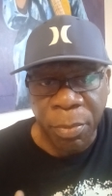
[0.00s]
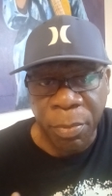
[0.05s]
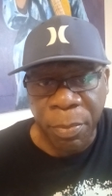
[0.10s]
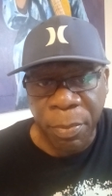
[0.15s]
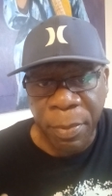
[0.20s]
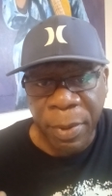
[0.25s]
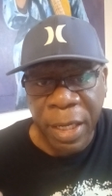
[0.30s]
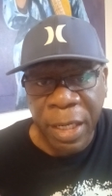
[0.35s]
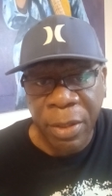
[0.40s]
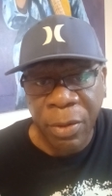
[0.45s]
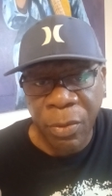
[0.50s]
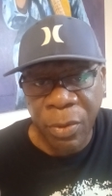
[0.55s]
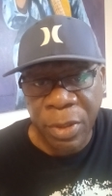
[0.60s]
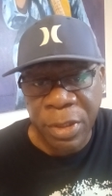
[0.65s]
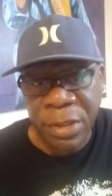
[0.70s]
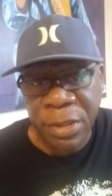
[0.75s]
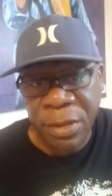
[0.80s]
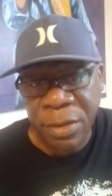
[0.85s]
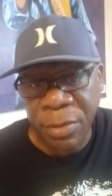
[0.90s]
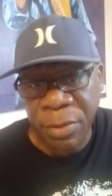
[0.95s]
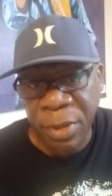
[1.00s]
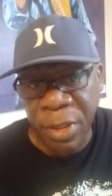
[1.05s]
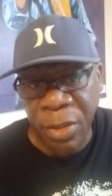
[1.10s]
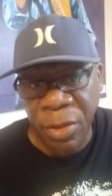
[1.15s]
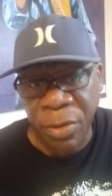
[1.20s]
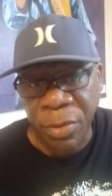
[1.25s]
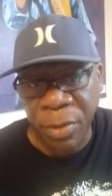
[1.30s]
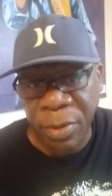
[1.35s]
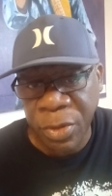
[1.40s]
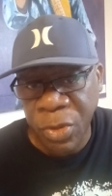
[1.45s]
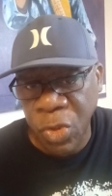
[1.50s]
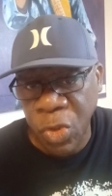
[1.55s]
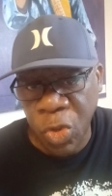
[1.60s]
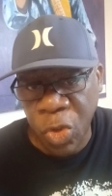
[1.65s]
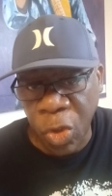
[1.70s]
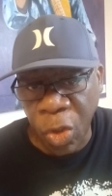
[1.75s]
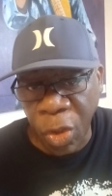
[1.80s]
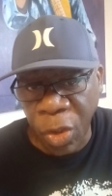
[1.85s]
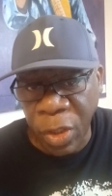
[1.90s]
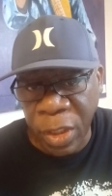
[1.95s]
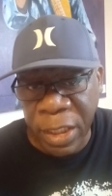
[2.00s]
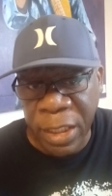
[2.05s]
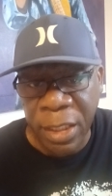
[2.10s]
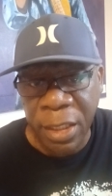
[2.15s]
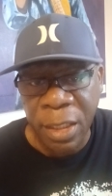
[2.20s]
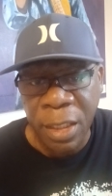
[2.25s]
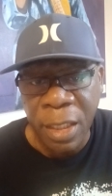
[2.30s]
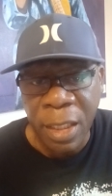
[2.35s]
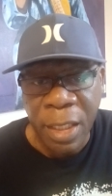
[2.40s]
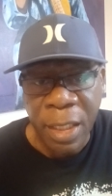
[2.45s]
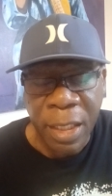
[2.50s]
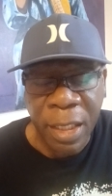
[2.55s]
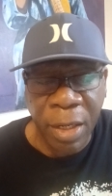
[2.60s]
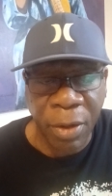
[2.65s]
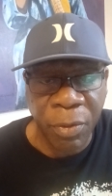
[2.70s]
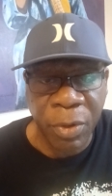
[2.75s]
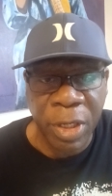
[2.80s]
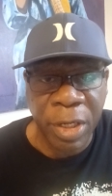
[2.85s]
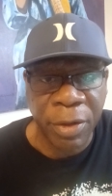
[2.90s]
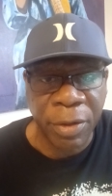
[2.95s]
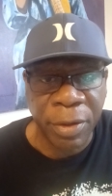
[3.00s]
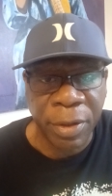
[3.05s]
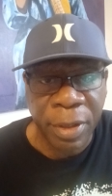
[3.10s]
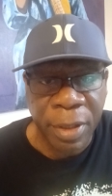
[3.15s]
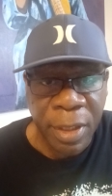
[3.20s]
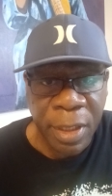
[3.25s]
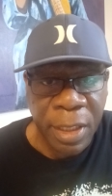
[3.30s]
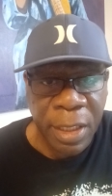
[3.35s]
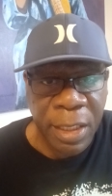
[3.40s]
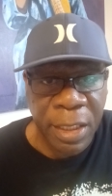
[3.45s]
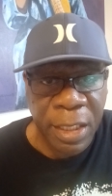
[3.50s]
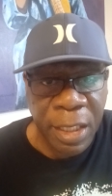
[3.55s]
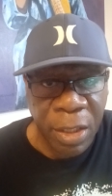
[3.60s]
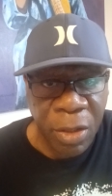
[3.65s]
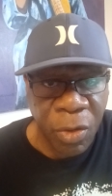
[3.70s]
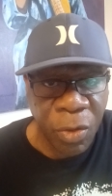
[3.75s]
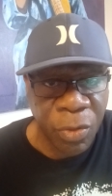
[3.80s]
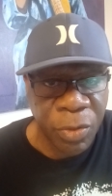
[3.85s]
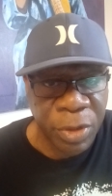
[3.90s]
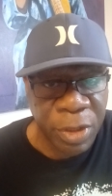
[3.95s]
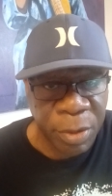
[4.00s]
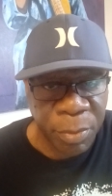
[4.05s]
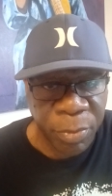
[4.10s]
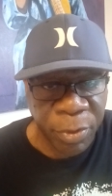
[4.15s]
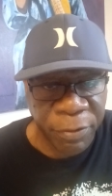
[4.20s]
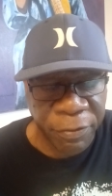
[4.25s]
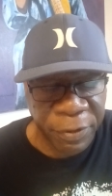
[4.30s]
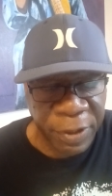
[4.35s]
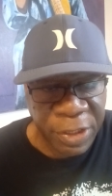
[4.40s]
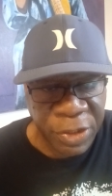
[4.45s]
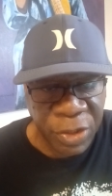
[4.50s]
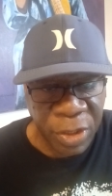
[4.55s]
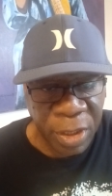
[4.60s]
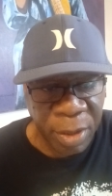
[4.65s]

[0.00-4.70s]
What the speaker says: man who has, sterling career in the accounting profession,